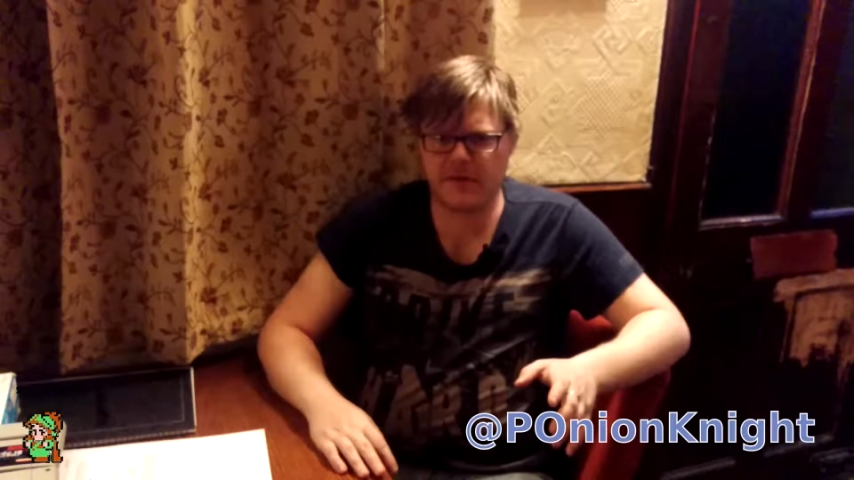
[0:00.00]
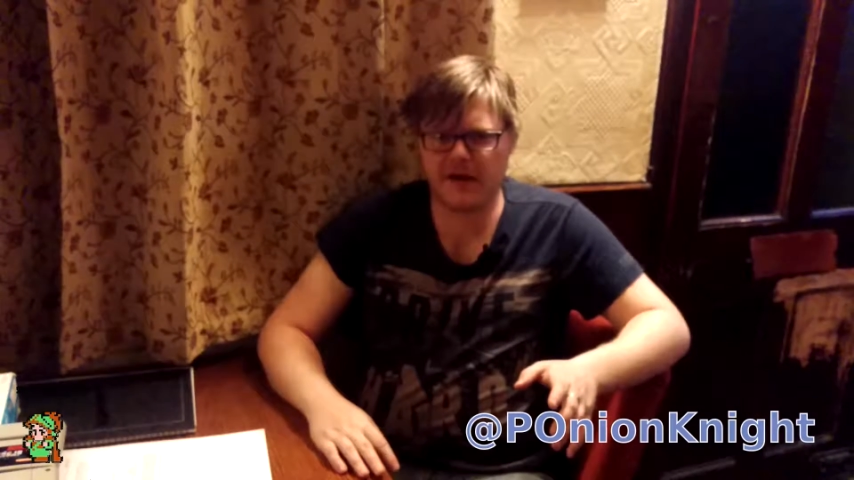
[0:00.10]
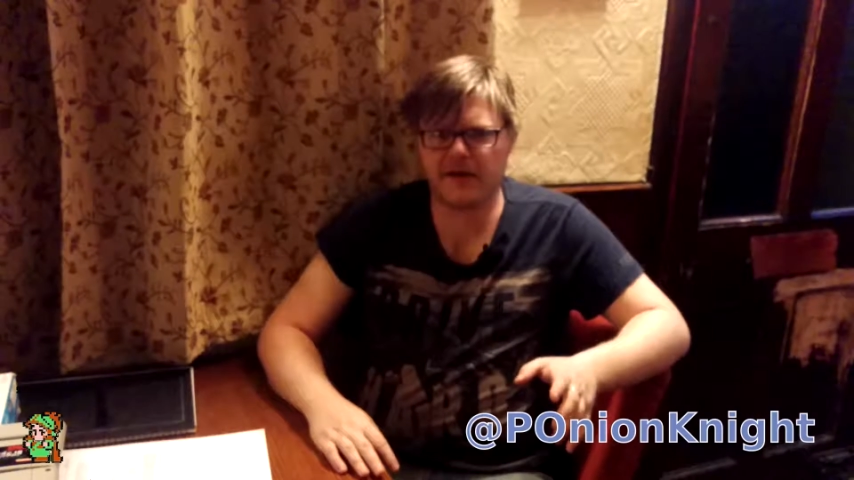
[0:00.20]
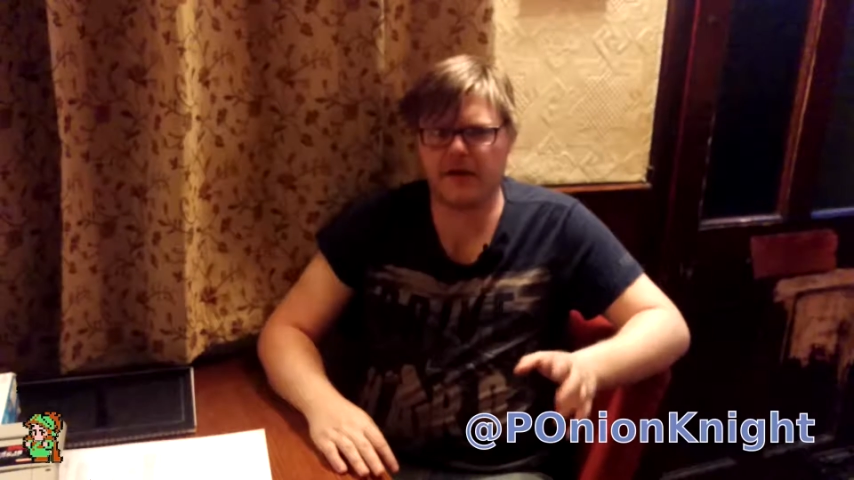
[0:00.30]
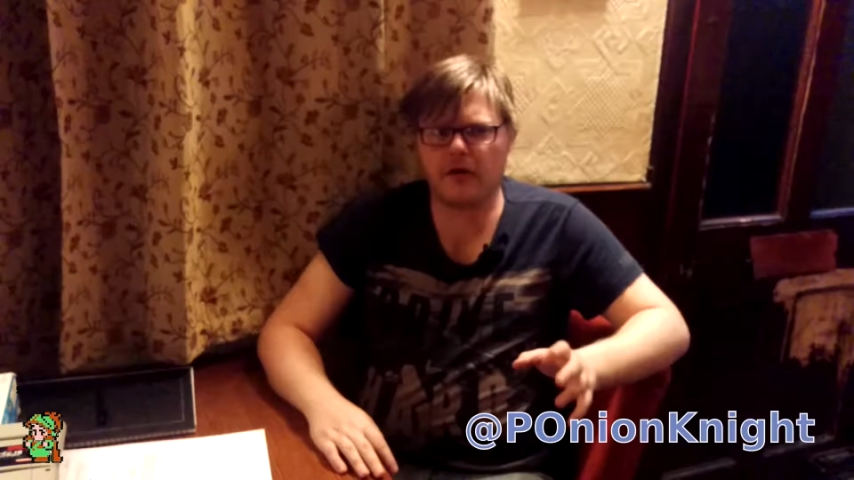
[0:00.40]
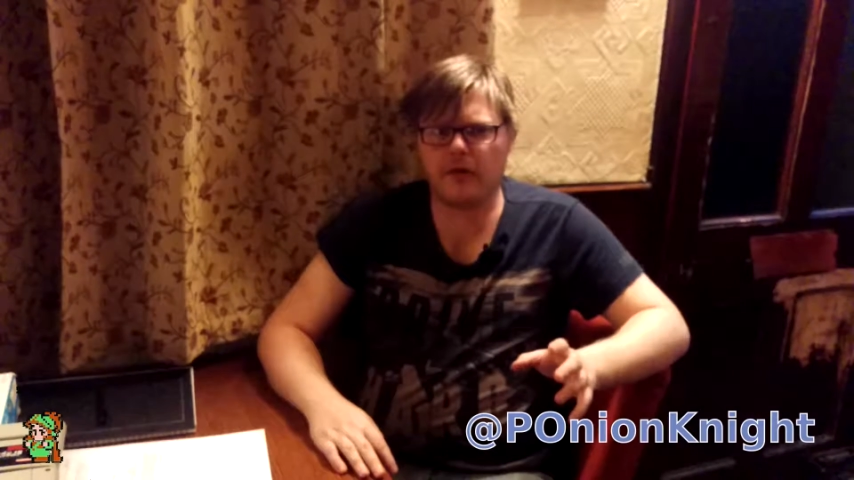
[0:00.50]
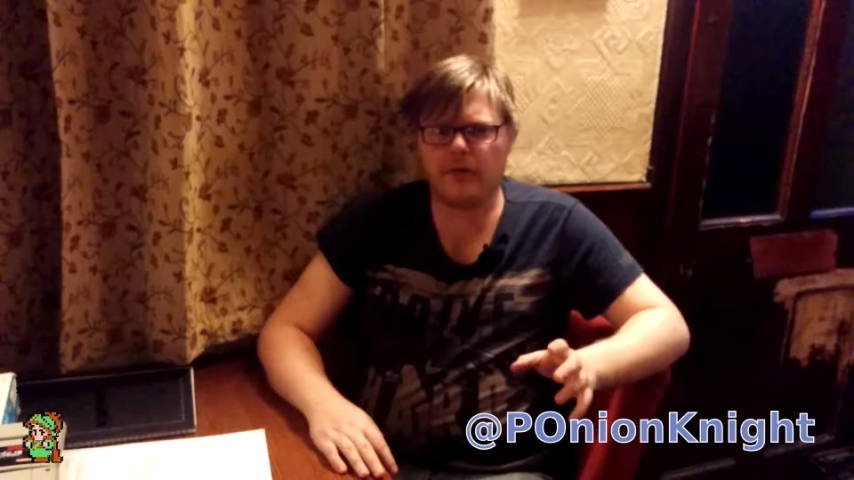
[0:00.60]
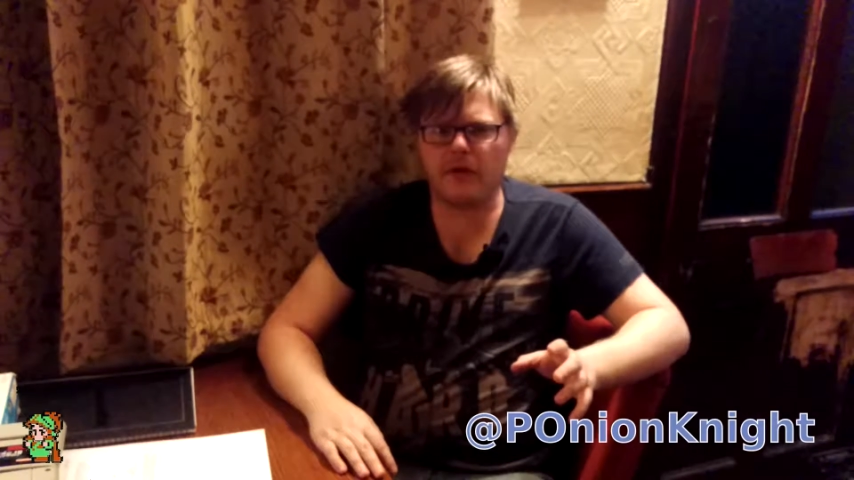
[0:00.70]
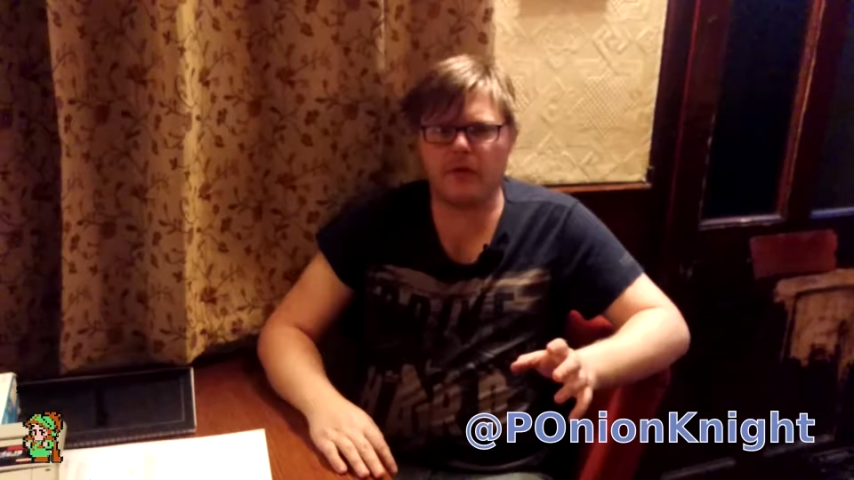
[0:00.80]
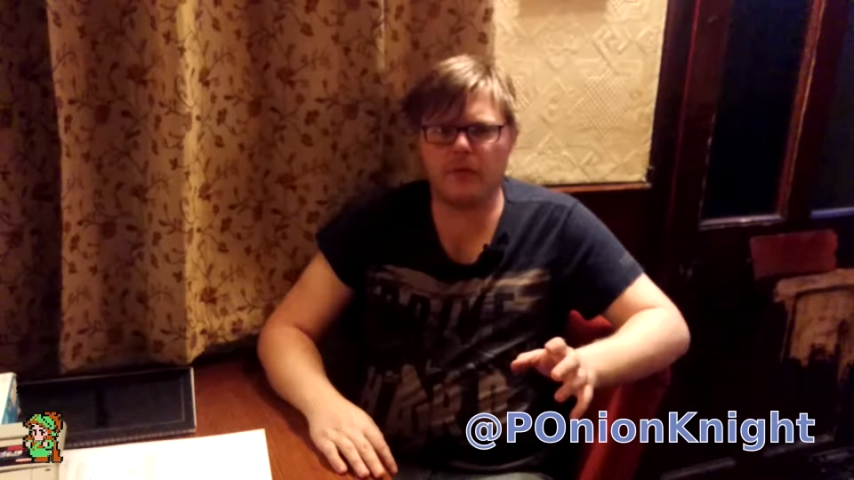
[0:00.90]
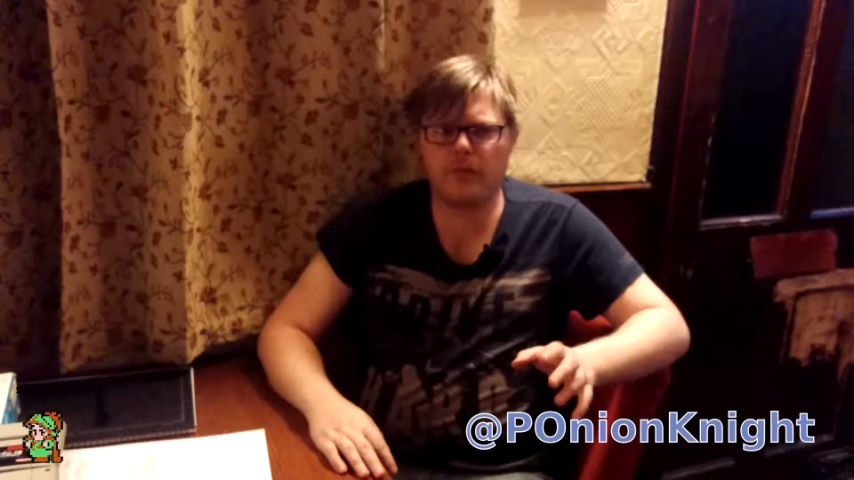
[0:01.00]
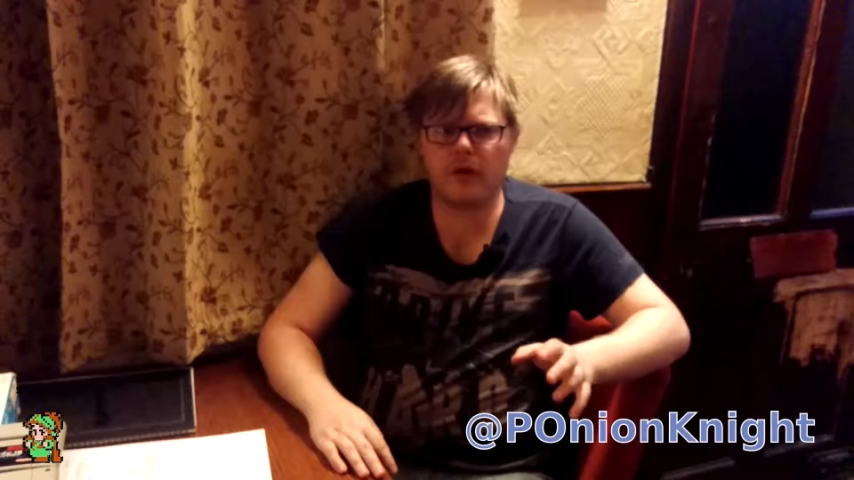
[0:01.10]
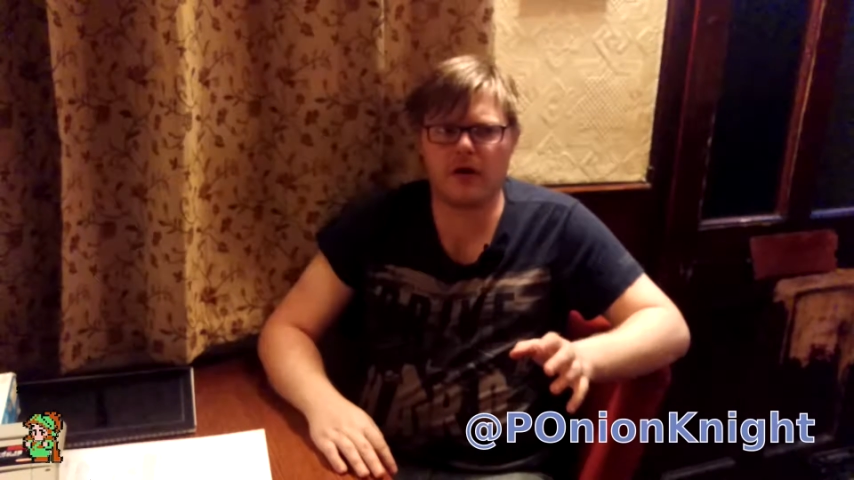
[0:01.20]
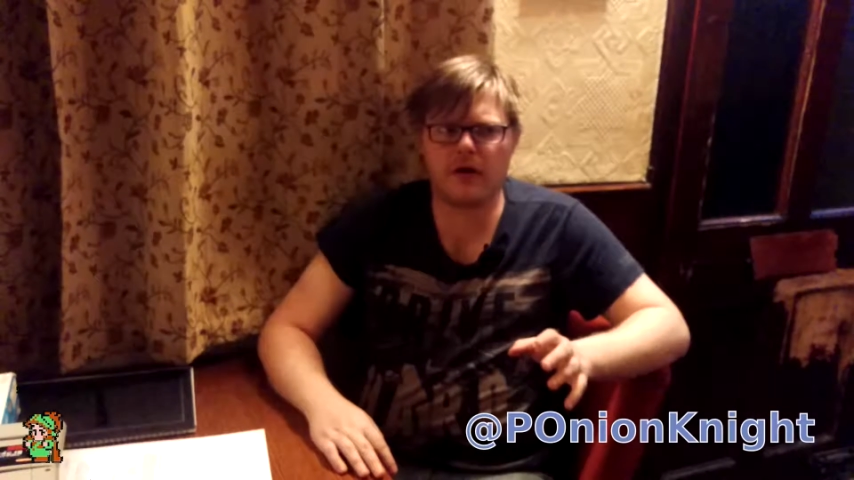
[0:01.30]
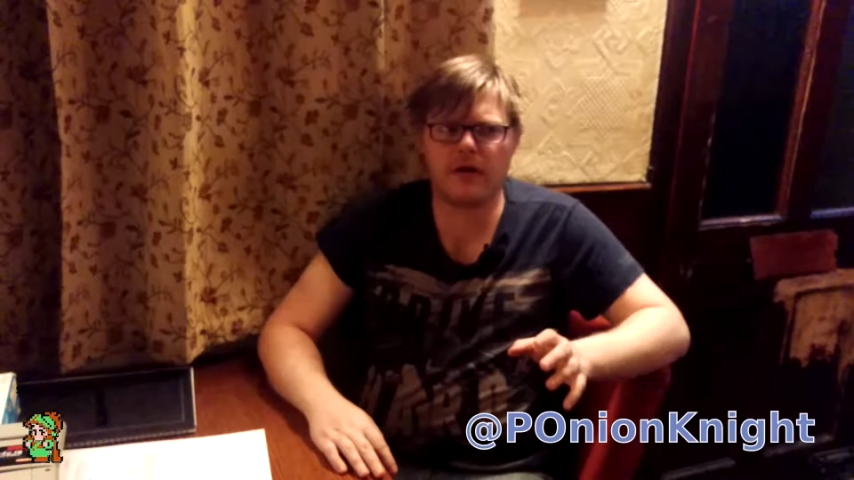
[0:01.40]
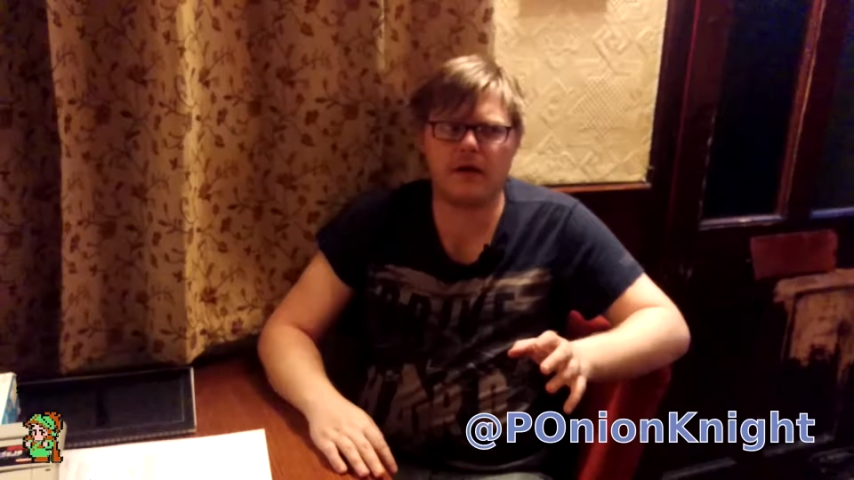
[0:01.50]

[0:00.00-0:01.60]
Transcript: money on what